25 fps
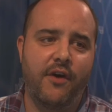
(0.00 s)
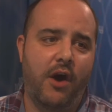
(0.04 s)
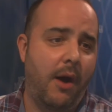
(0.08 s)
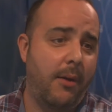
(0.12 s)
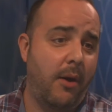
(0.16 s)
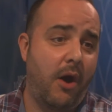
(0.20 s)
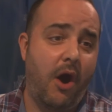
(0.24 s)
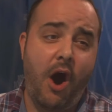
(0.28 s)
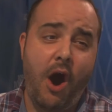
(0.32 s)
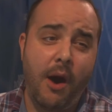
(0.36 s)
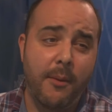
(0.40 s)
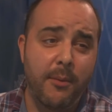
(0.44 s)

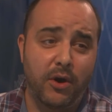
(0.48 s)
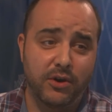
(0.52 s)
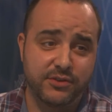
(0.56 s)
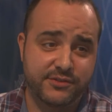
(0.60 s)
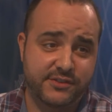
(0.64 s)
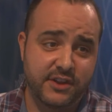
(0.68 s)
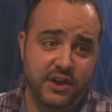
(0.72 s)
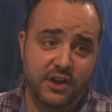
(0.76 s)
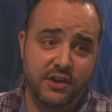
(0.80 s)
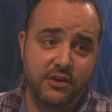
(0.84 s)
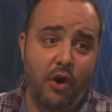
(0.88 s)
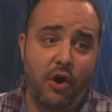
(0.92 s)

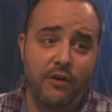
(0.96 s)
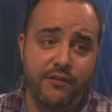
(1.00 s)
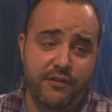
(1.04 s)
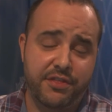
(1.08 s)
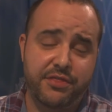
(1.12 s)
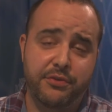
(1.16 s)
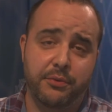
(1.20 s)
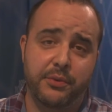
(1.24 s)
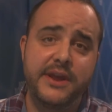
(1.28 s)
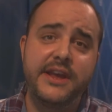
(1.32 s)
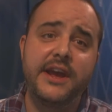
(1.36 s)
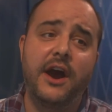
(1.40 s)
Almost over
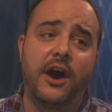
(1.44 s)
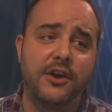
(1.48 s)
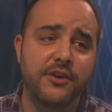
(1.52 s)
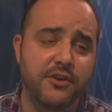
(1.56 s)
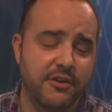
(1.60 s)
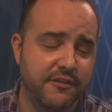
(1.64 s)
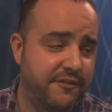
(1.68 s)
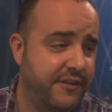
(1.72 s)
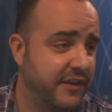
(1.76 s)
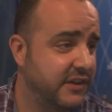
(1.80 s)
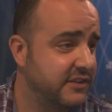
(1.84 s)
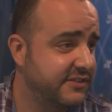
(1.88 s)

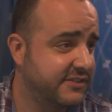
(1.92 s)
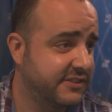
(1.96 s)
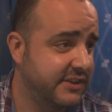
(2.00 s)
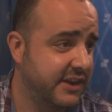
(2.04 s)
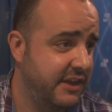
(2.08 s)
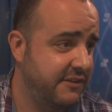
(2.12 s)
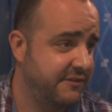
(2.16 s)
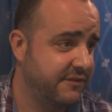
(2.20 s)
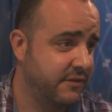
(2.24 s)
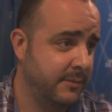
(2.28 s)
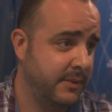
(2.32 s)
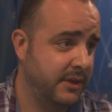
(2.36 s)
300 fills
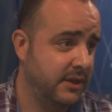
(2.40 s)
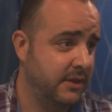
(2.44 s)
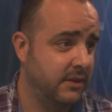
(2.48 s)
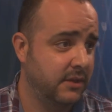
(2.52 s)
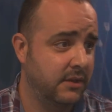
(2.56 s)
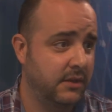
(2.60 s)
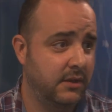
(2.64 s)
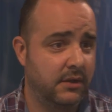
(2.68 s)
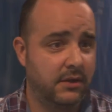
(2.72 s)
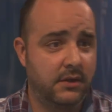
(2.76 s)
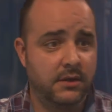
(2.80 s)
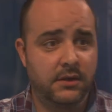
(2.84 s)
today for me.
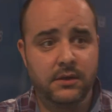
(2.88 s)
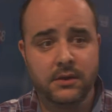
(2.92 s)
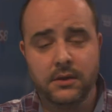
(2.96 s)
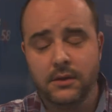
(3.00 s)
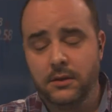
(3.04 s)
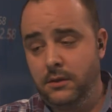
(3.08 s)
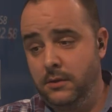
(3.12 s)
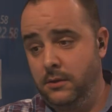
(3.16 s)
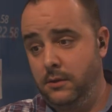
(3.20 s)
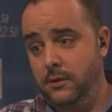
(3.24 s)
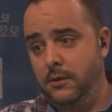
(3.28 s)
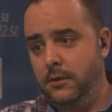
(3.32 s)
That's a
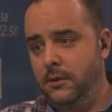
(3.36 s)
big one.